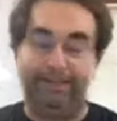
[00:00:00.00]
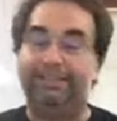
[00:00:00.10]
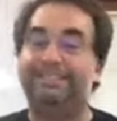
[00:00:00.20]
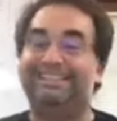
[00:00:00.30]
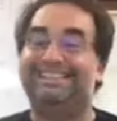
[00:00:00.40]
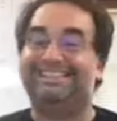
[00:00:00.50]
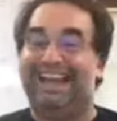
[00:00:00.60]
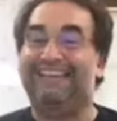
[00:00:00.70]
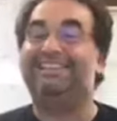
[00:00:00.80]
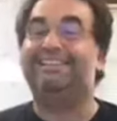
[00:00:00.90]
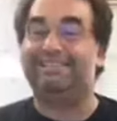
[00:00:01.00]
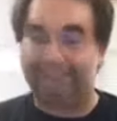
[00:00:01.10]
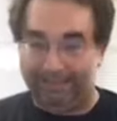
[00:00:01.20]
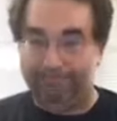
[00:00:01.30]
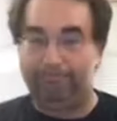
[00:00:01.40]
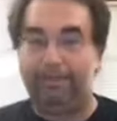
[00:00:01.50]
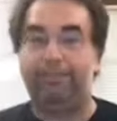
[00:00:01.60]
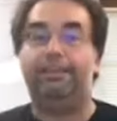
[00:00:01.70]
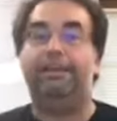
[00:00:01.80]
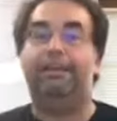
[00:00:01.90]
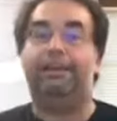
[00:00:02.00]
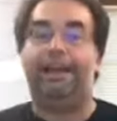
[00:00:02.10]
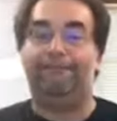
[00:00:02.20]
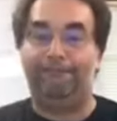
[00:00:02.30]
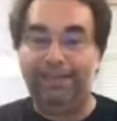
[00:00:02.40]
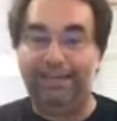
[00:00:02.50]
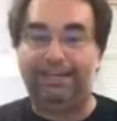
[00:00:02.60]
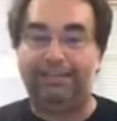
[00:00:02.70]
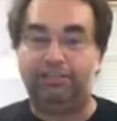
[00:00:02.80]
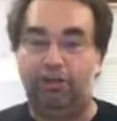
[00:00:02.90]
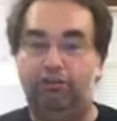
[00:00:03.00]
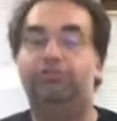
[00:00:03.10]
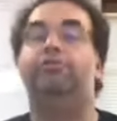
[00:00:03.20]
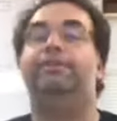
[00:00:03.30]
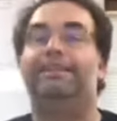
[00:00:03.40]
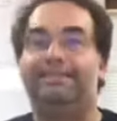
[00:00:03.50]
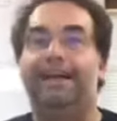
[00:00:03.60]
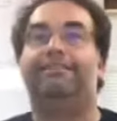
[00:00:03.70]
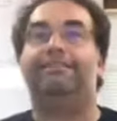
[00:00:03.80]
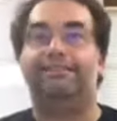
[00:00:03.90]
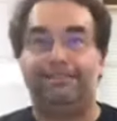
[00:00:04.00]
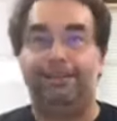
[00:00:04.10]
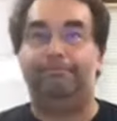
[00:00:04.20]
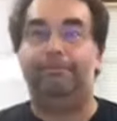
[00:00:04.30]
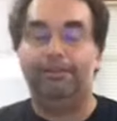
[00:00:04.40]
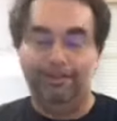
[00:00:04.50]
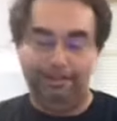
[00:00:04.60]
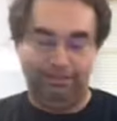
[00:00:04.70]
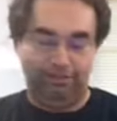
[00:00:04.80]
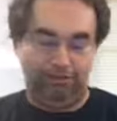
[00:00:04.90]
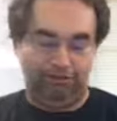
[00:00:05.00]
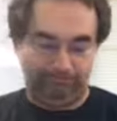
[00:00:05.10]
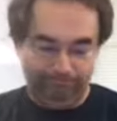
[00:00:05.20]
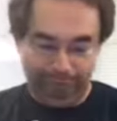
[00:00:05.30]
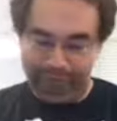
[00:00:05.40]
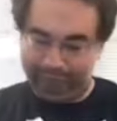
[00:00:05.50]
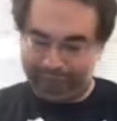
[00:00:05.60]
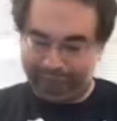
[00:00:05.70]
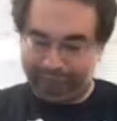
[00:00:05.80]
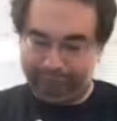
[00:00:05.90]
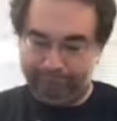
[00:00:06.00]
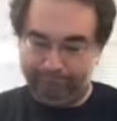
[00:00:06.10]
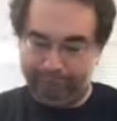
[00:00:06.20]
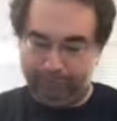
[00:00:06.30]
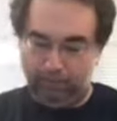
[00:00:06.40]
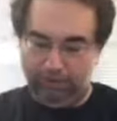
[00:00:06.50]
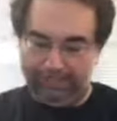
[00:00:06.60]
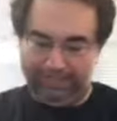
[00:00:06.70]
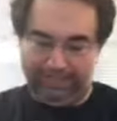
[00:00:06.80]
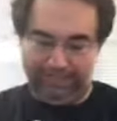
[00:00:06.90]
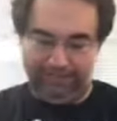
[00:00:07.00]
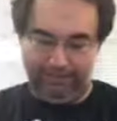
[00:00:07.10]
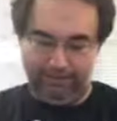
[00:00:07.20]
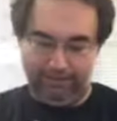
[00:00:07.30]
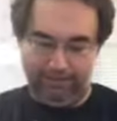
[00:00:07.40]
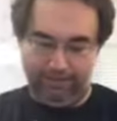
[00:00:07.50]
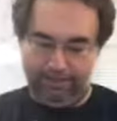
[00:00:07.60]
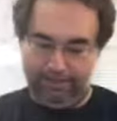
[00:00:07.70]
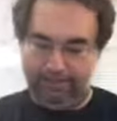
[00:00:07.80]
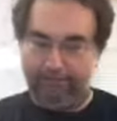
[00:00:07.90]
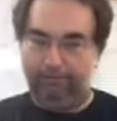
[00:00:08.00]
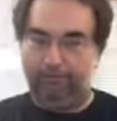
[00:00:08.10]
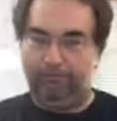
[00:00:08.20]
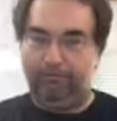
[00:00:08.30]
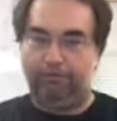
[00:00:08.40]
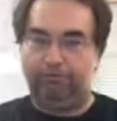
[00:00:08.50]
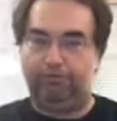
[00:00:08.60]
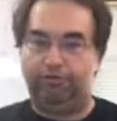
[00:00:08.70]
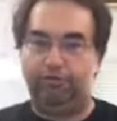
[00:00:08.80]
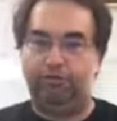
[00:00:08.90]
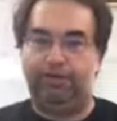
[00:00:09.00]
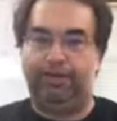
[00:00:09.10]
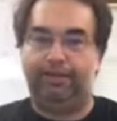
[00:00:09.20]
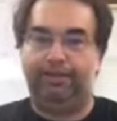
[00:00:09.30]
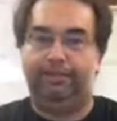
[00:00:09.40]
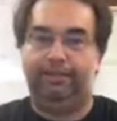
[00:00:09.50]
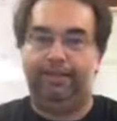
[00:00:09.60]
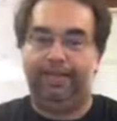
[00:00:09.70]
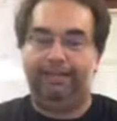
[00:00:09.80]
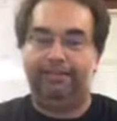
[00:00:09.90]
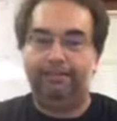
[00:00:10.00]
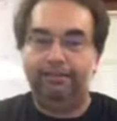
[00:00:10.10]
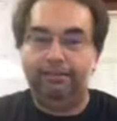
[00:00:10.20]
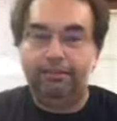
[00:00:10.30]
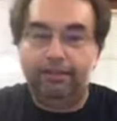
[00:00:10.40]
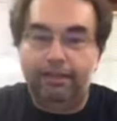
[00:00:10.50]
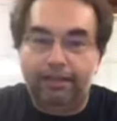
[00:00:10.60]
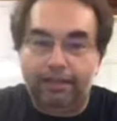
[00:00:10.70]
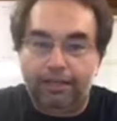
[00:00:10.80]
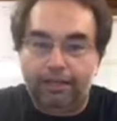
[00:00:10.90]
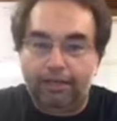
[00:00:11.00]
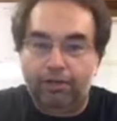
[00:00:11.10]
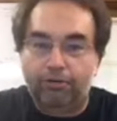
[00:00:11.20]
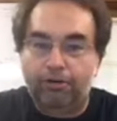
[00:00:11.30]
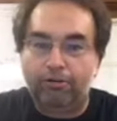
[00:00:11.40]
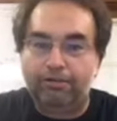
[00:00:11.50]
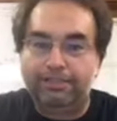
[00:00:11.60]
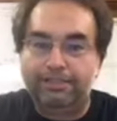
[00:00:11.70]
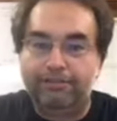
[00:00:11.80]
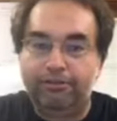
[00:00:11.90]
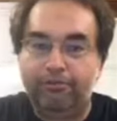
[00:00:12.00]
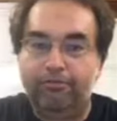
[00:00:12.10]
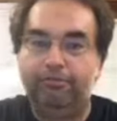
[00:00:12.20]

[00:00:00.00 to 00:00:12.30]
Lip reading: list is exactly the same and the caffeine is also exactly the same. So once again, for those who are joining in a little late, Coca-Cola Zero,